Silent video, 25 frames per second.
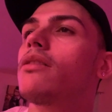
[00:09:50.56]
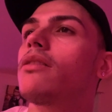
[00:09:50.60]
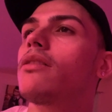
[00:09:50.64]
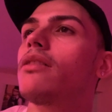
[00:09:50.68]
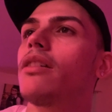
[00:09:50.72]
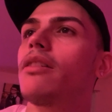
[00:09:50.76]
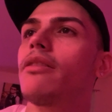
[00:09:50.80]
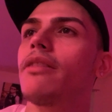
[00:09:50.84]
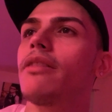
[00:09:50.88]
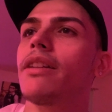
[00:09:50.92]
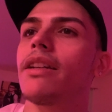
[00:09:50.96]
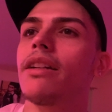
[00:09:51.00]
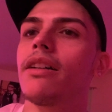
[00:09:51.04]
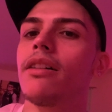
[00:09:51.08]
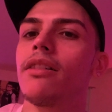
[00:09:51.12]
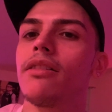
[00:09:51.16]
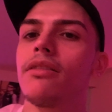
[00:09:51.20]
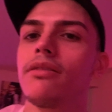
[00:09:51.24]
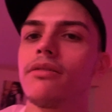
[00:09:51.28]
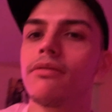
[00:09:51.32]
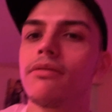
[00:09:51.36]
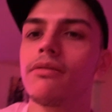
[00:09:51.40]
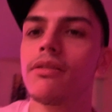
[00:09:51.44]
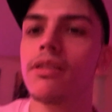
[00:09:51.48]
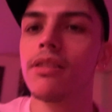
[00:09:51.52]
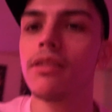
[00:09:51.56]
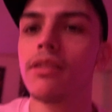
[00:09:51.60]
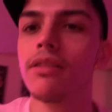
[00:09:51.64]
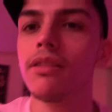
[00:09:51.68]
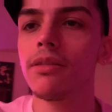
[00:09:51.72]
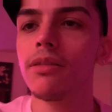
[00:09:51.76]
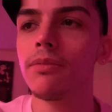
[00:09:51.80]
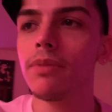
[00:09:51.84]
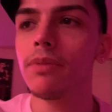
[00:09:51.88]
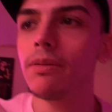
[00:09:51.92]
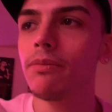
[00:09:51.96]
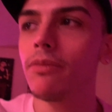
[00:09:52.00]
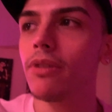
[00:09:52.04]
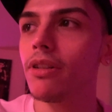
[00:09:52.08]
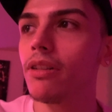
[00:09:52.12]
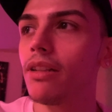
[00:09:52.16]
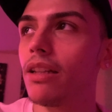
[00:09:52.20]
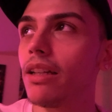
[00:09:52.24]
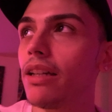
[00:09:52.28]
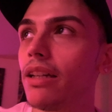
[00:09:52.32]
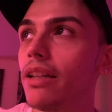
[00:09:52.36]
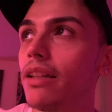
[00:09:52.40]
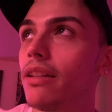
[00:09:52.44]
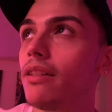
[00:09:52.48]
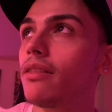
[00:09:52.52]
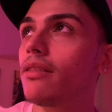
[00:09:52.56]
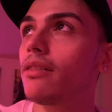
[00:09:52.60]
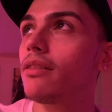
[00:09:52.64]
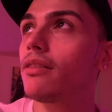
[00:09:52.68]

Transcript: There we go. Just a little bit more light.